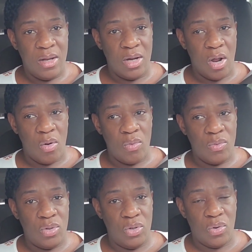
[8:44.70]
you know,
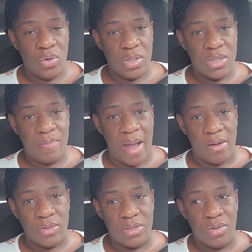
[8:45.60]
your
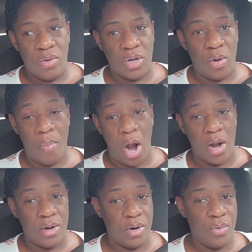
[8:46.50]
spouse or your
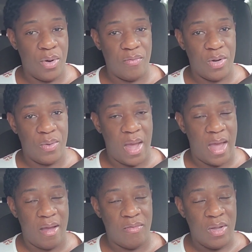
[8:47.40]
partner, whoever you
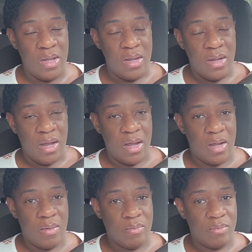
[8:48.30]
have,
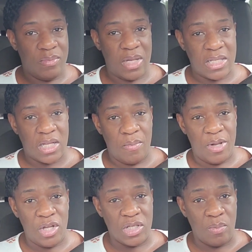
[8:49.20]
that's going
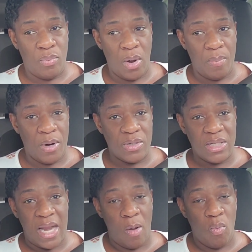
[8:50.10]
to be your support
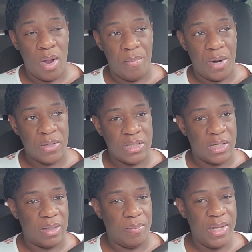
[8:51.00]
person. That 1
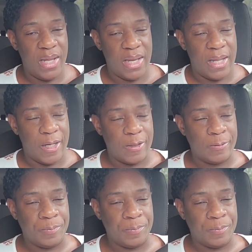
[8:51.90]
person can be in there.